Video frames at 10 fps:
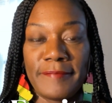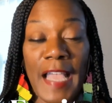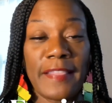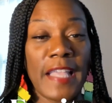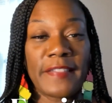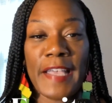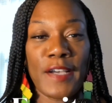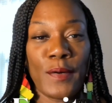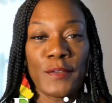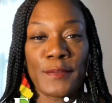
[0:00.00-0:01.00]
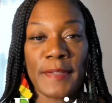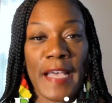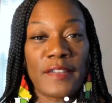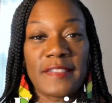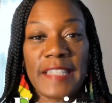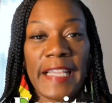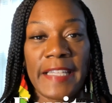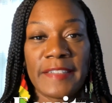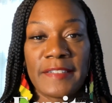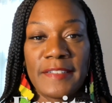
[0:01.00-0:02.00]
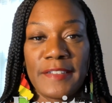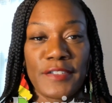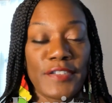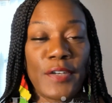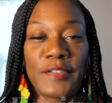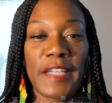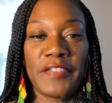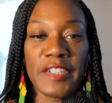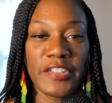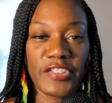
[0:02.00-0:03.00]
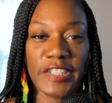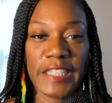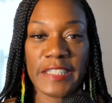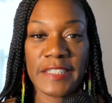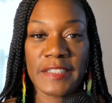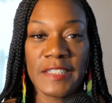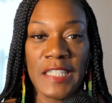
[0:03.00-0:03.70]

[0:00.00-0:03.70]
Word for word: I think that goes without saying. There's no definition needed.